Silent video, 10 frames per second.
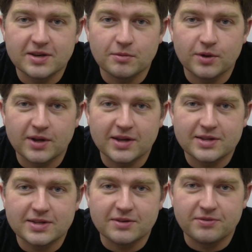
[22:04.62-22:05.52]
and we'll get
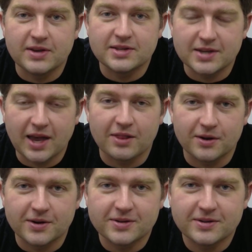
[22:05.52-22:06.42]
to fit together.
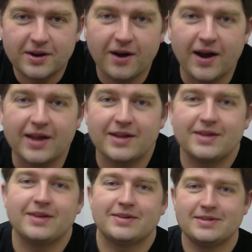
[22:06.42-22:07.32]
All right,
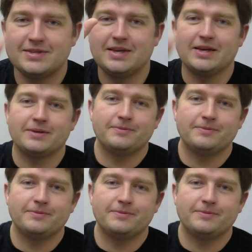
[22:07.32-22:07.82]
see ya.